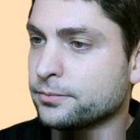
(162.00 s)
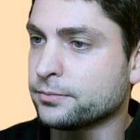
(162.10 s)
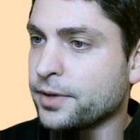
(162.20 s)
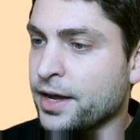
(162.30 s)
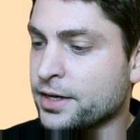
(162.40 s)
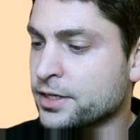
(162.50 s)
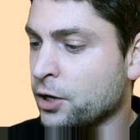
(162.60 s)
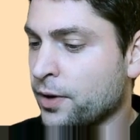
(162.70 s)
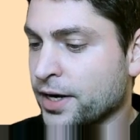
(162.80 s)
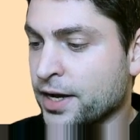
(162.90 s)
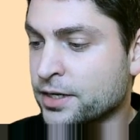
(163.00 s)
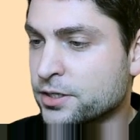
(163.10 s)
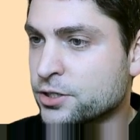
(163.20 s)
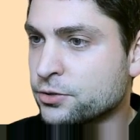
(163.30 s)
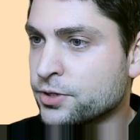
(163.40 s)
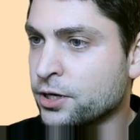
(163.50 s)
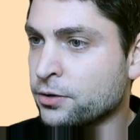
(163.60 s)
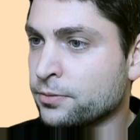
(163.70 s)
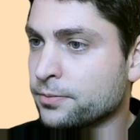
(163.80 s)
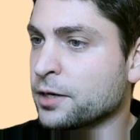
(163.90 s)
And now again,
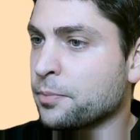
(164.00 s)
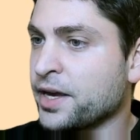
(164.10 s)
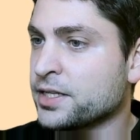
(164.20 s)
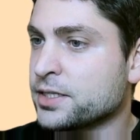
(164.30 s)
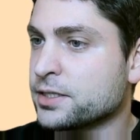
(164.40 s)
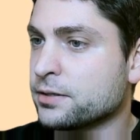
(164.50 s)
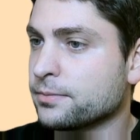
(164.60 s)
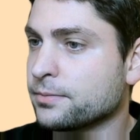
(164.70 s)
sudo paste.